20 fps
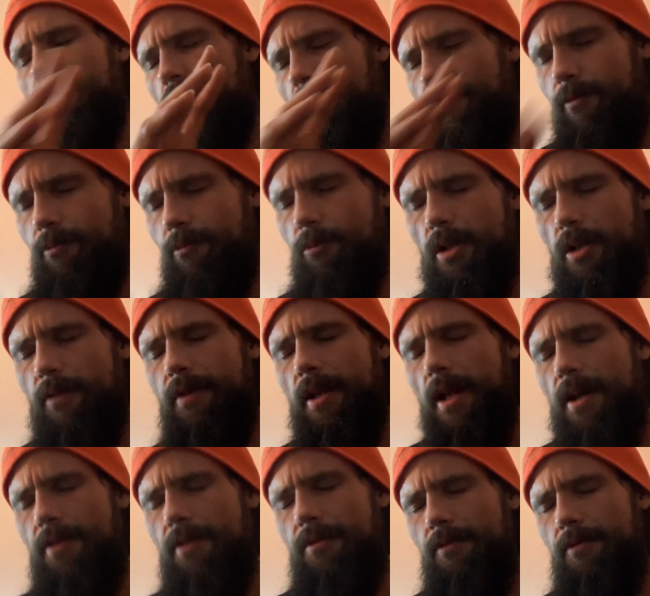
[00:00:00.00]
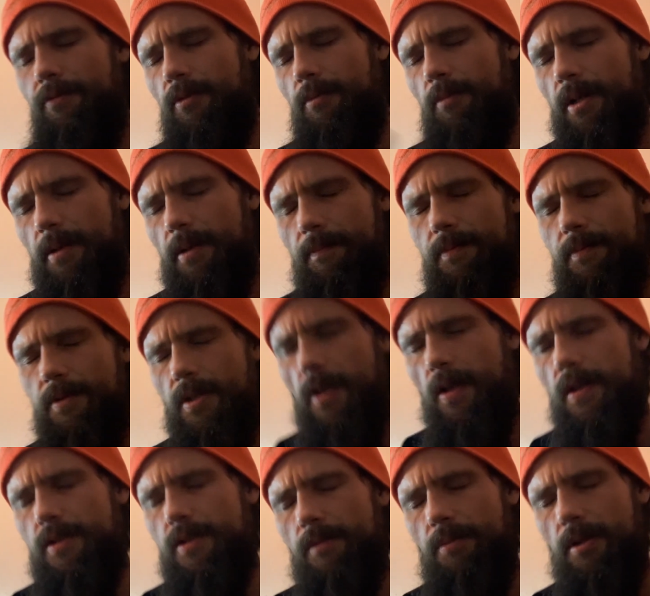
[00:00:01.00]
from what I've gathered from my
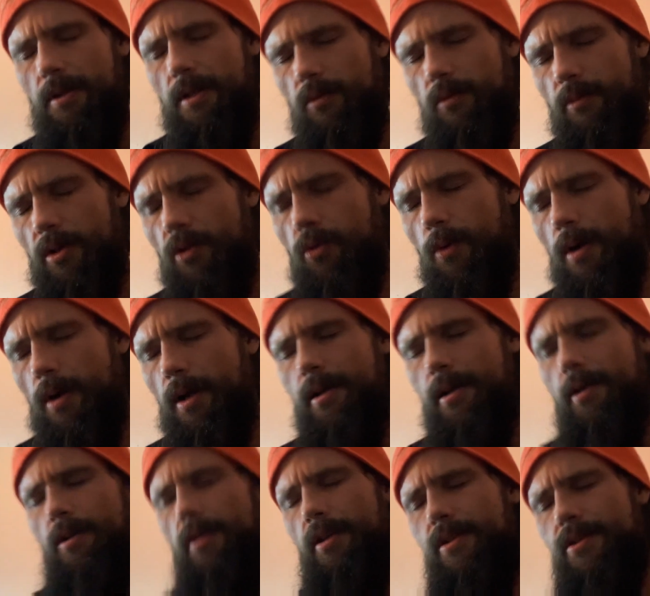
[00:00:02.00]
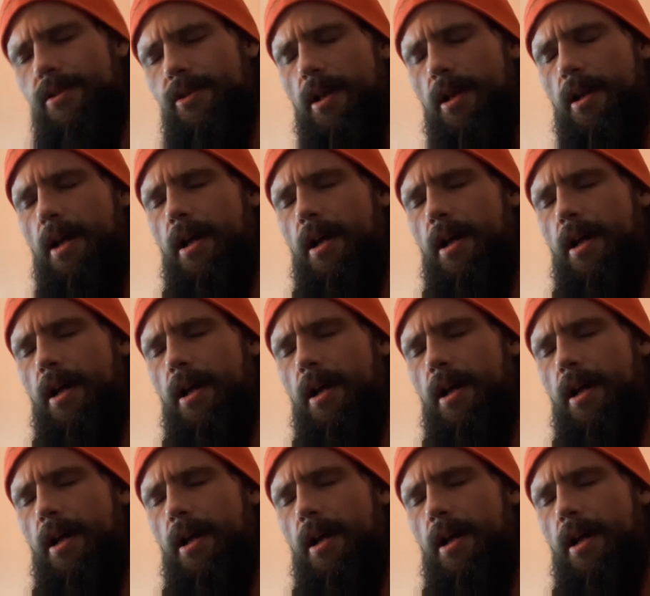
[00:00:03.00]
days of being a little bit quieter is that